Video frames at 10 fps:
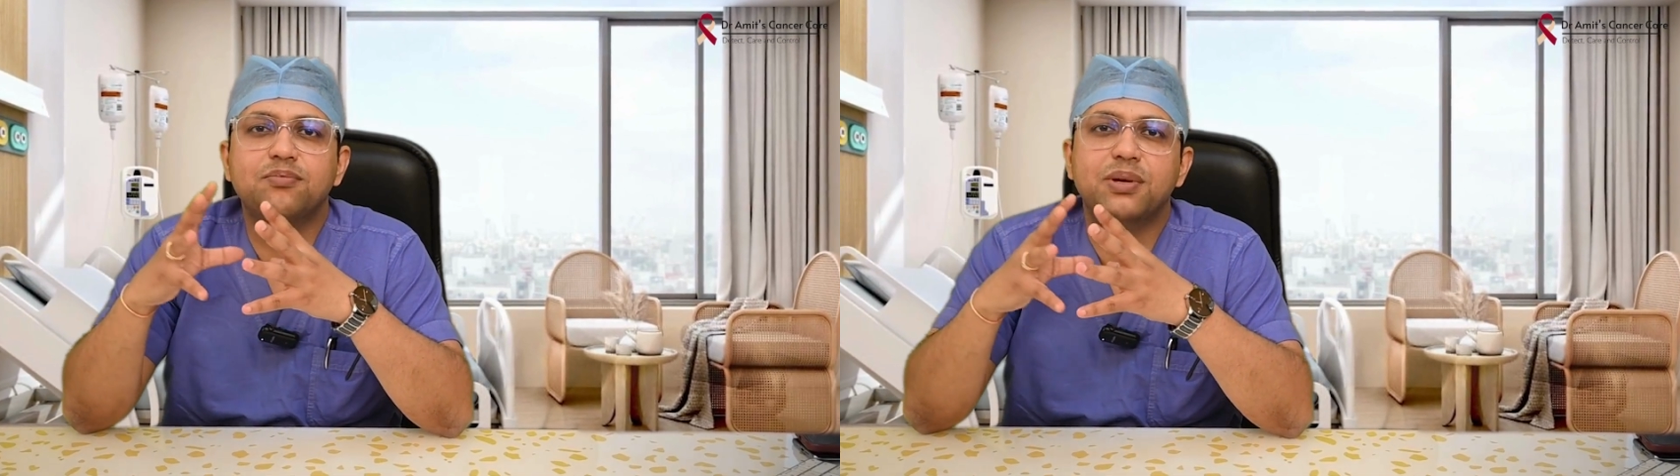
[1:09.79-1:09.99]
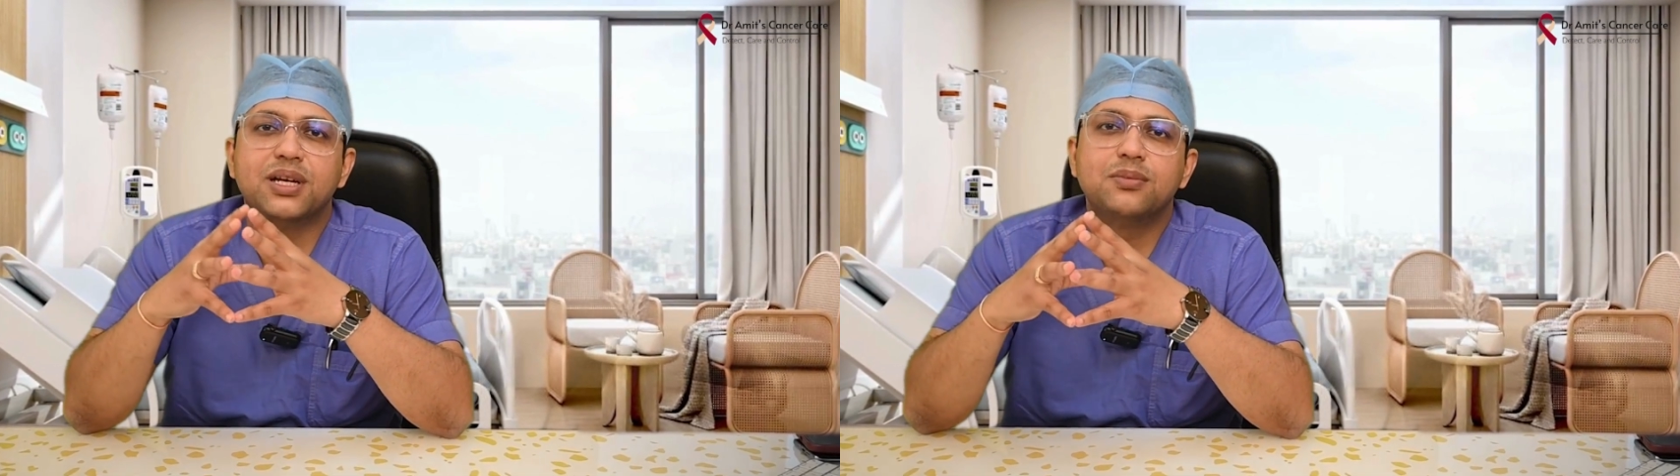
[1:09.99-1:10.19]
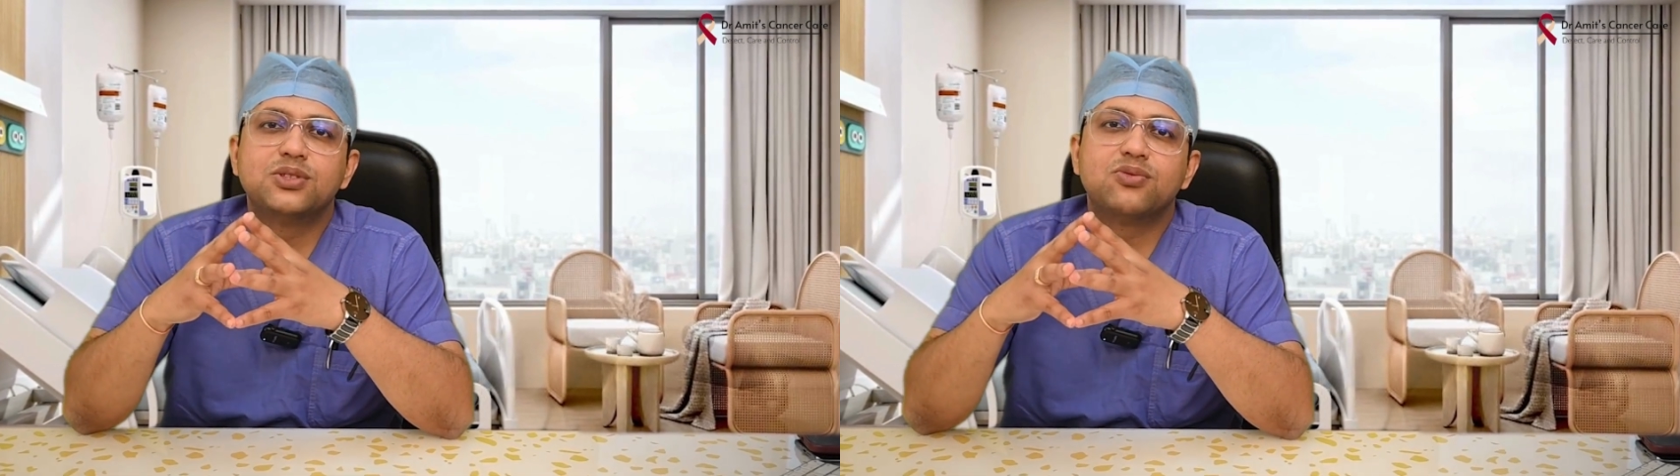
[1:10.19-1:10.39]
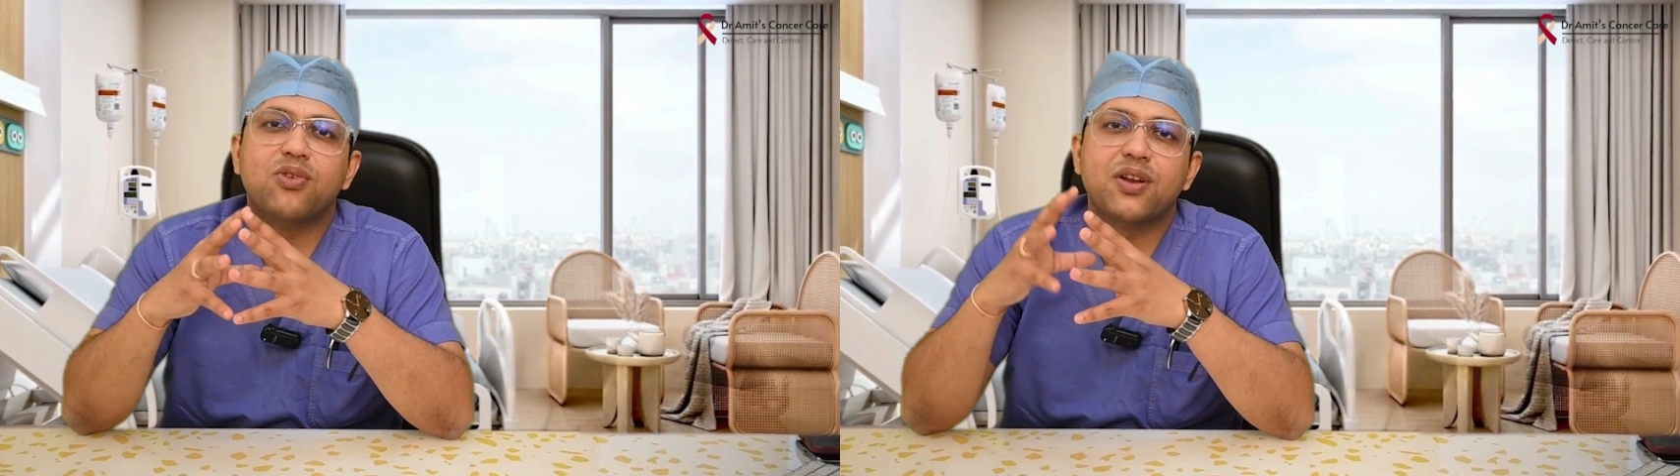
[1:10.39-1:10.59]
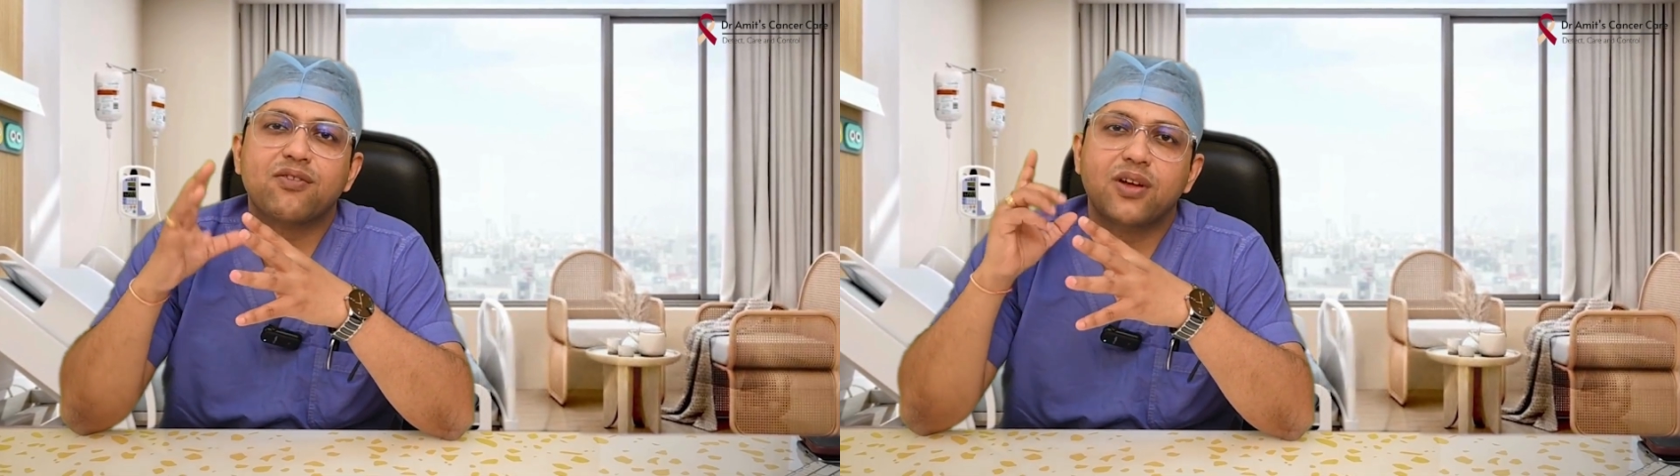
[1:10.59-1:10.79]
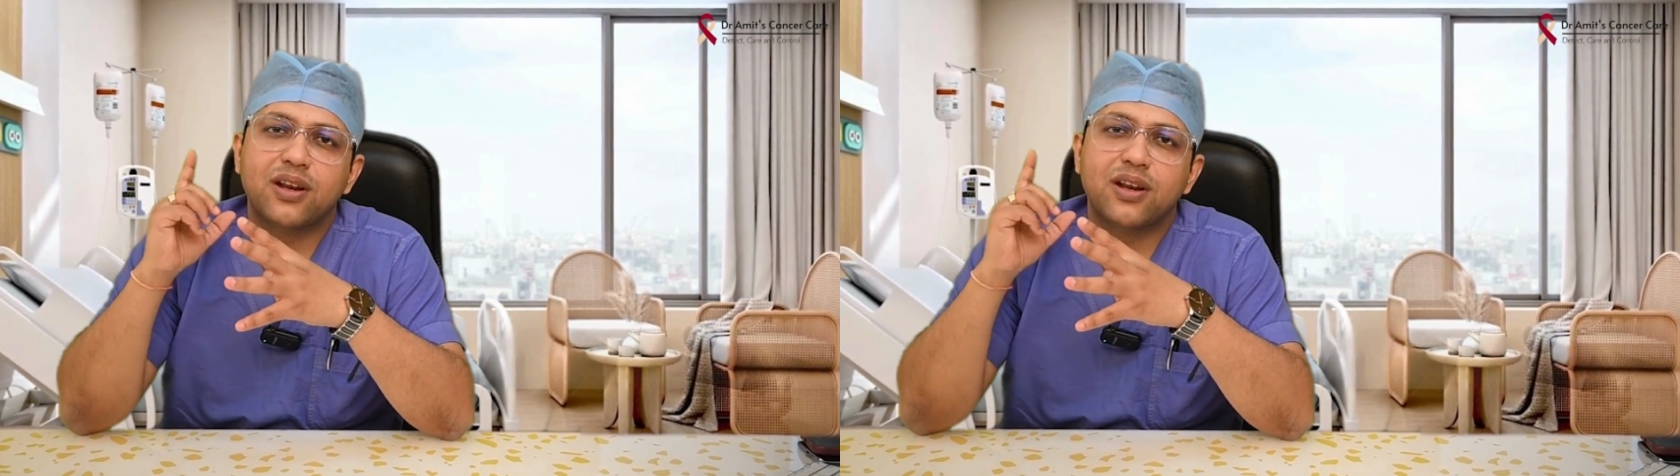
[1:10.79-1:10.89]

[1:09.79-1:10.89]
that becomes one